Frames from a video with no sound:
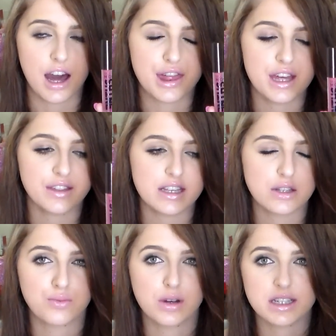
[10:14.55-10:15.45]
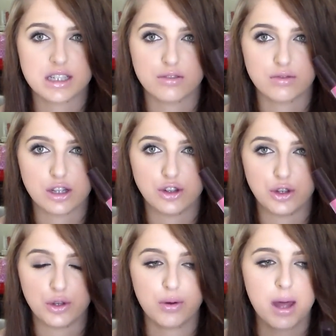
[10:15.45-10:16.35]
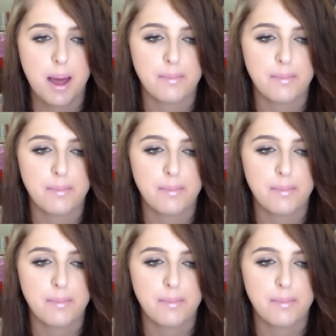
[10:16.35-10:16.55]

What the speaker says: I think these are relatively new,